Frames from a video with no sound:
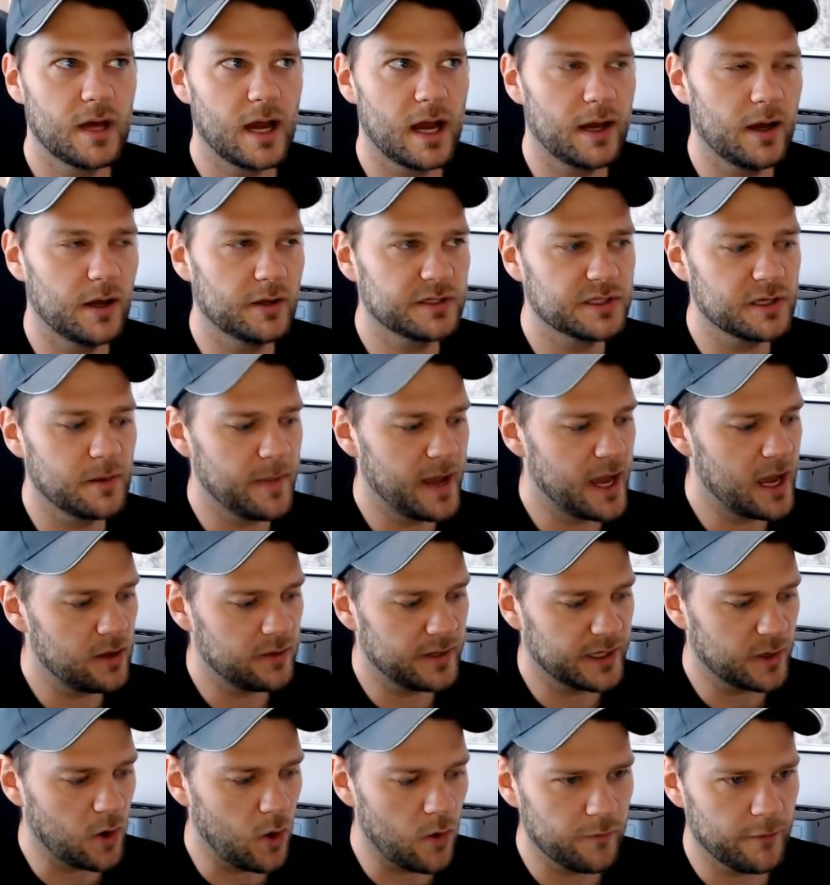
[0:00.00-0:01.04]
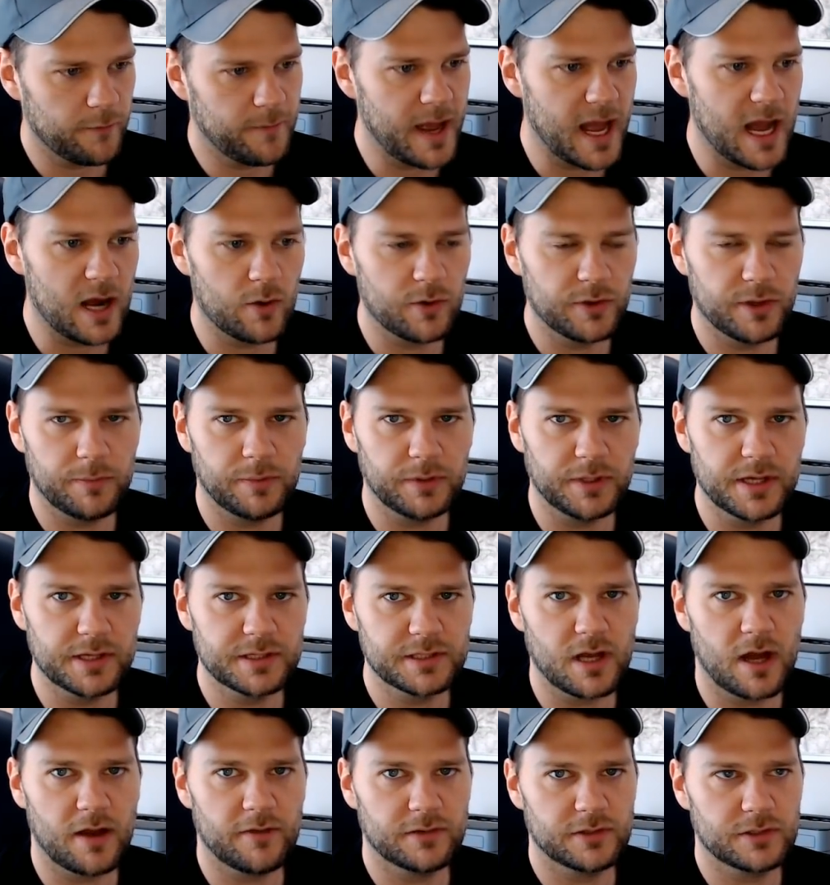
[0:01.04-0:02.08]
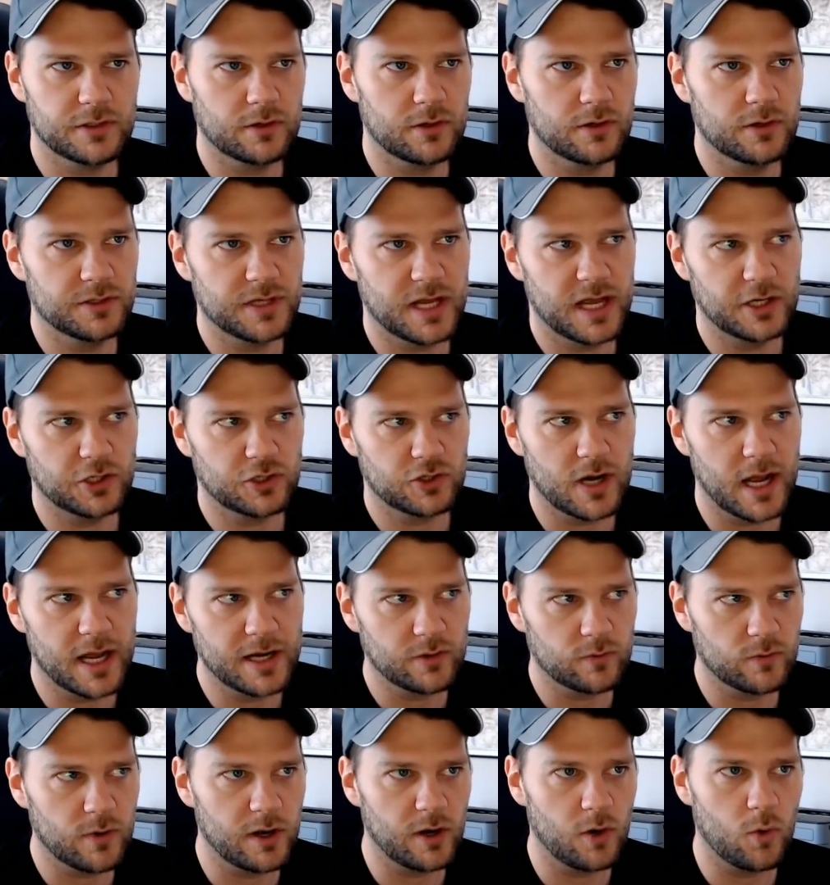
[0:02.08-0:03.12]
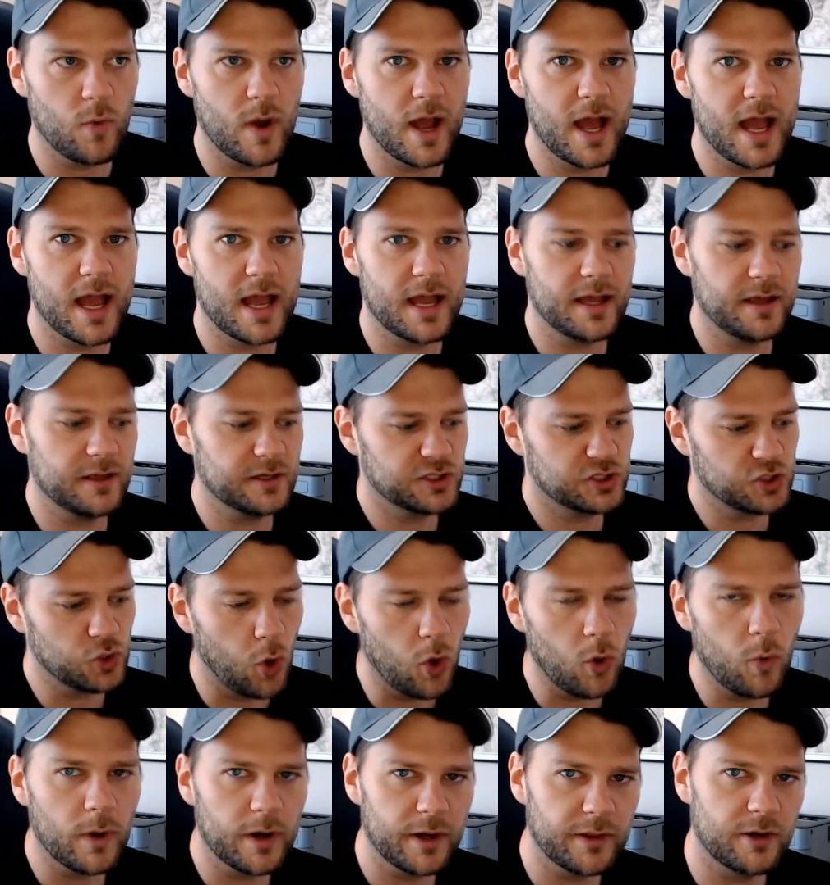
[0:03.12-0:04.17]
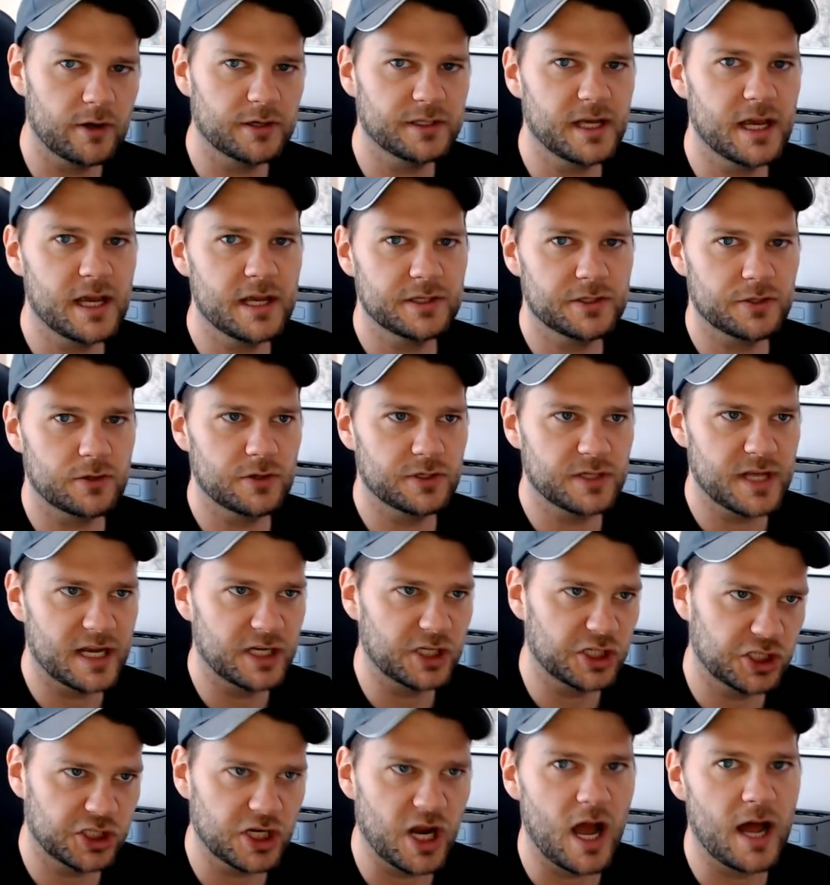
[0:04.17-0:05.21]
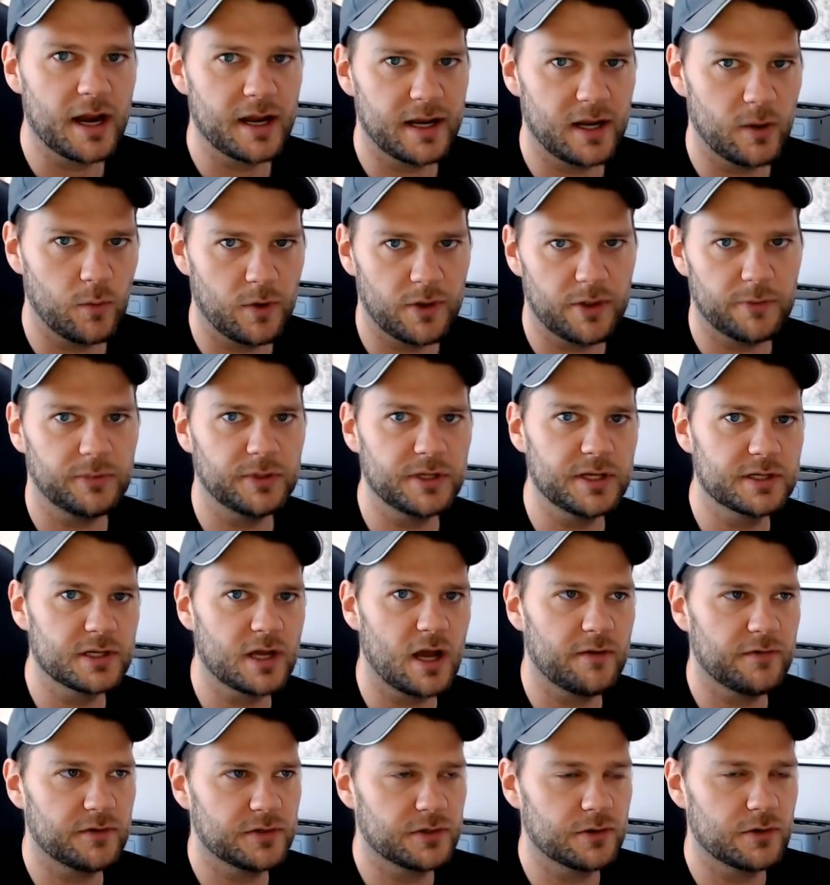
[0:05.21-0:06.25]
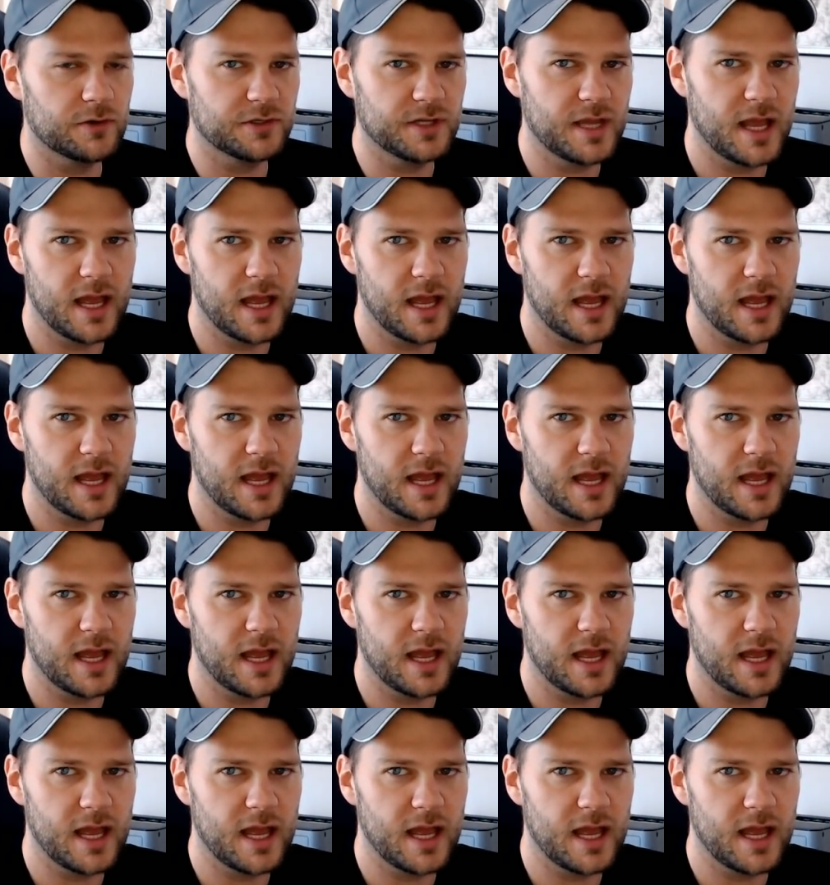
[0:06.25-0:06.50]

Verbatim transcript: somehow like overpowered the police officers and tried to run away. Stole one of their tasers and shot it at one of the police officers.